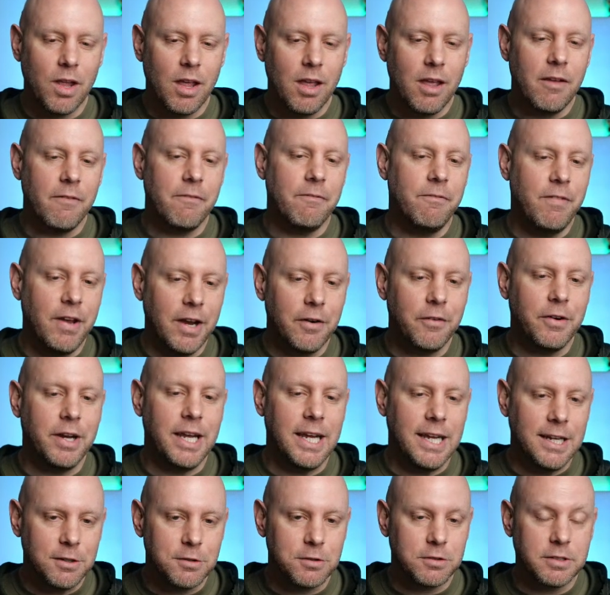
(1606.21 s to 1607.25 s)
very
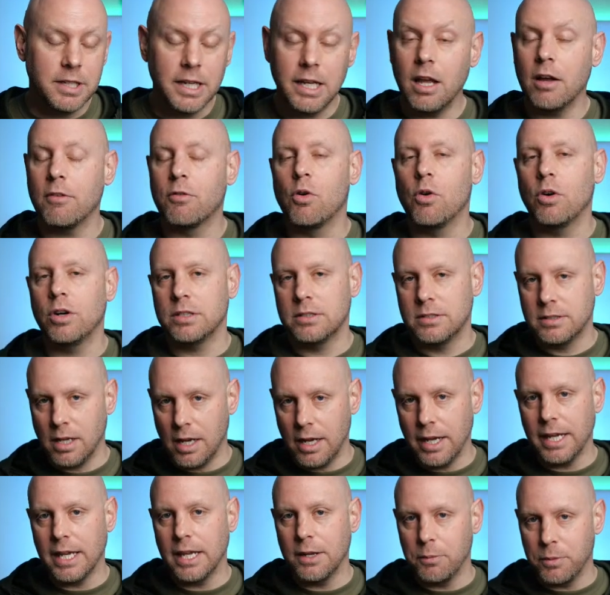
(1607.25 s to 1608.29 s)
interesting, of course,
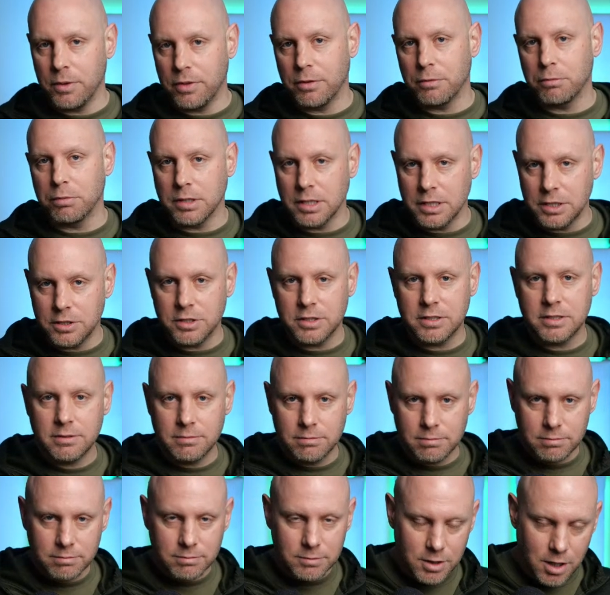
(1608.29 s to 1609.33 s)
tying in with the religious
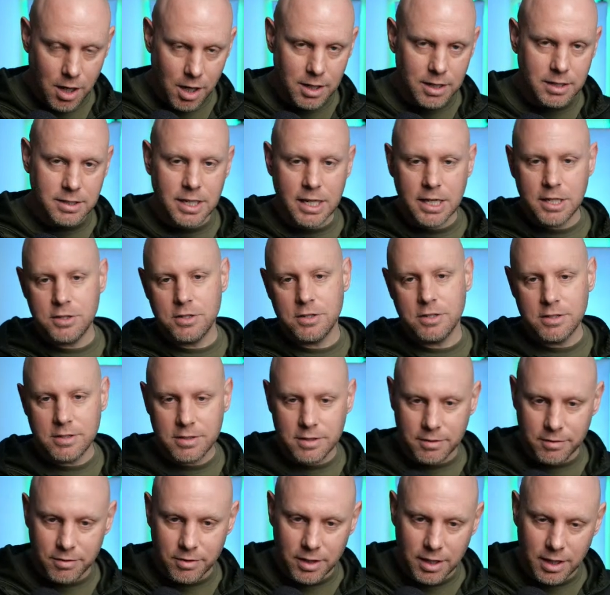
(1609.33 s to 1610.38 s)
connotations of
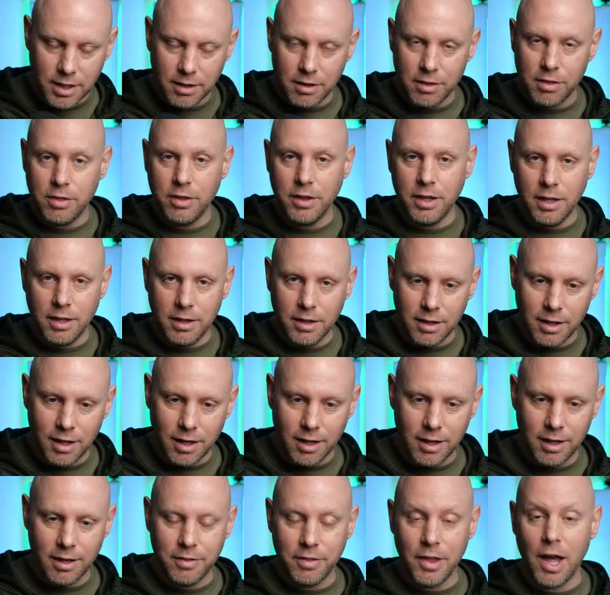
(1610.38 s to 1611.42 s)
the
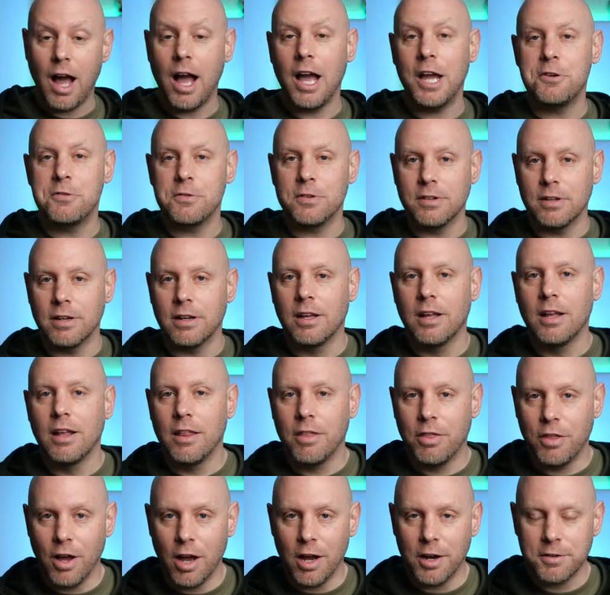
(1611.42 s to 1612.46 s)
Hydran
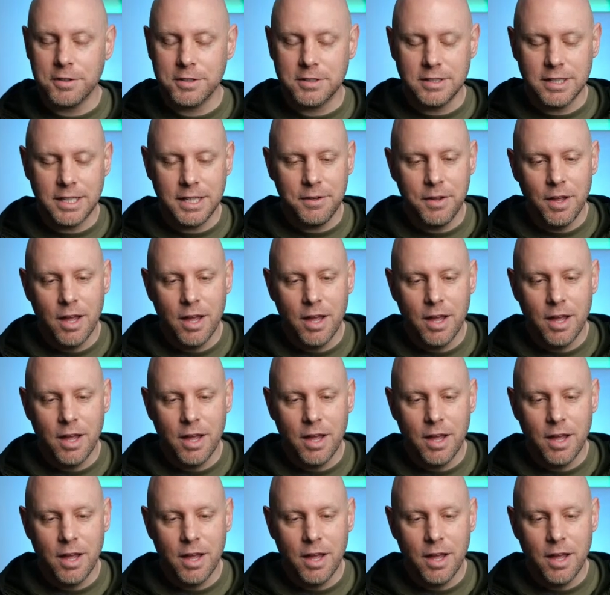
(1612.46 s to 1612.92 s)
theocracy.